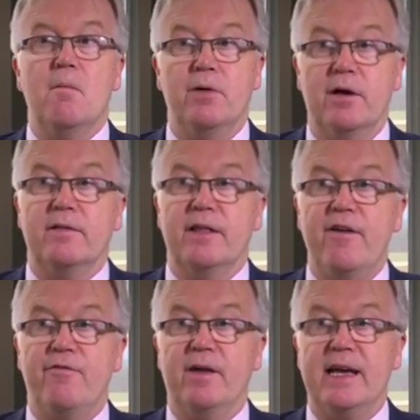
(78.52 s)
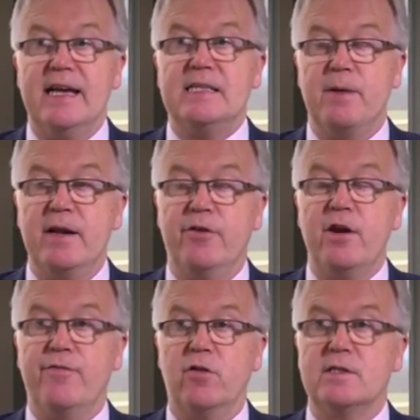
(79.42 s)
But it's been a
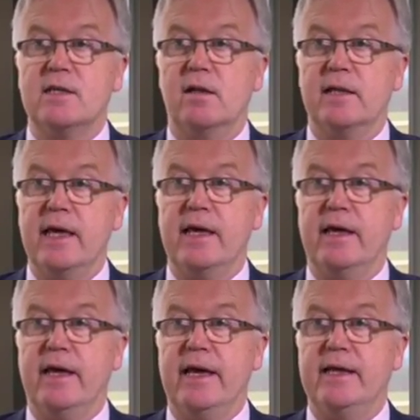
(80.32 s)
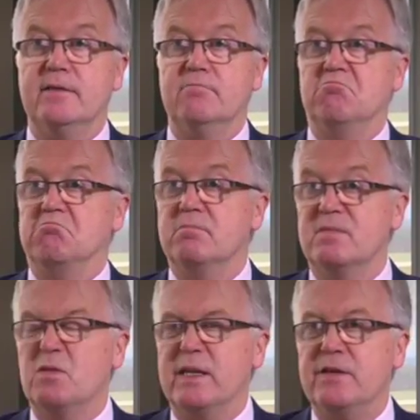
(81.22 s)
very volatile year in
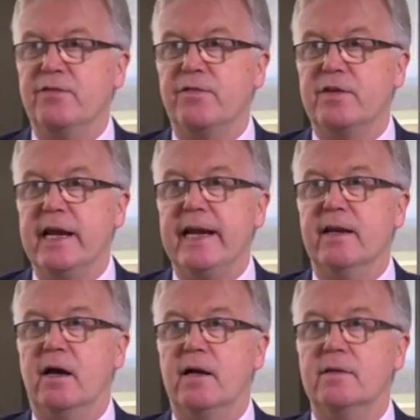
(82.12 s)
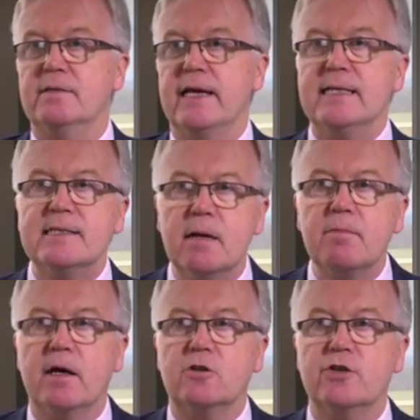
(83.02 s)
2015, and in
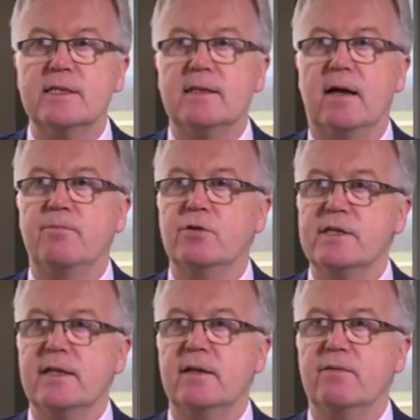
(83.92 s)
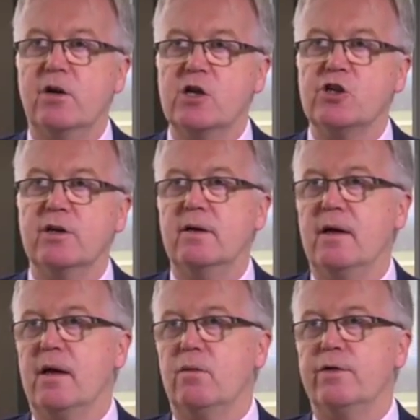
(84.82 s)
some countries like Brazil and Russia,
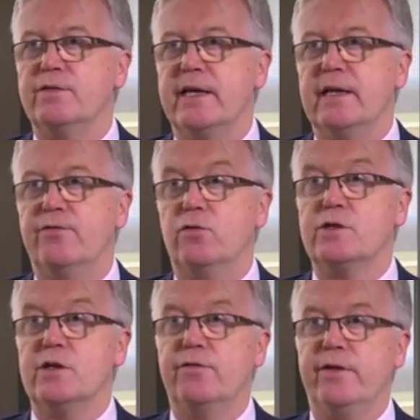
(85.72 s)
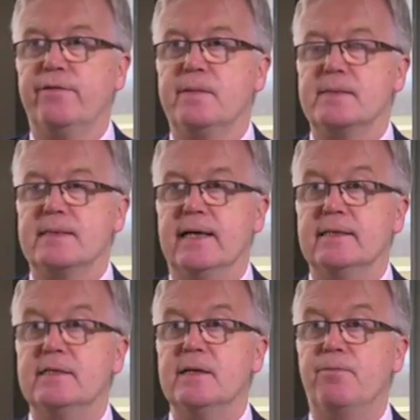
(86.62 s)
we've seen a 40 or
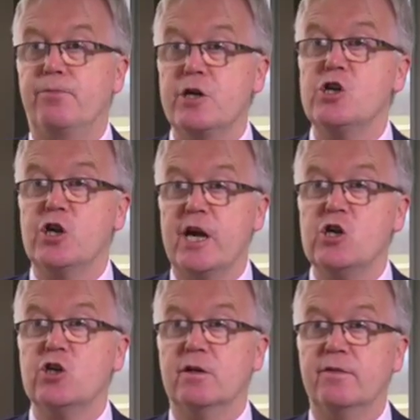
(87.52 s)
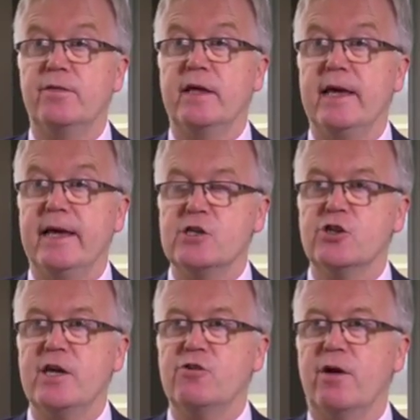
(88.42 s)
50% depreciation of the
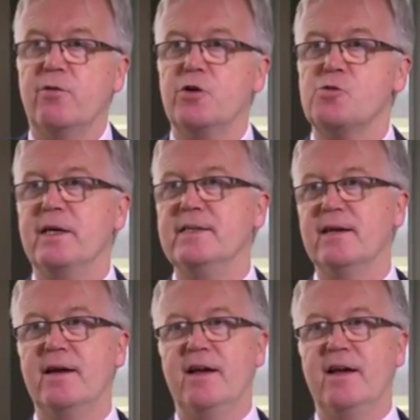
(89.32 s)
exchange rate, which means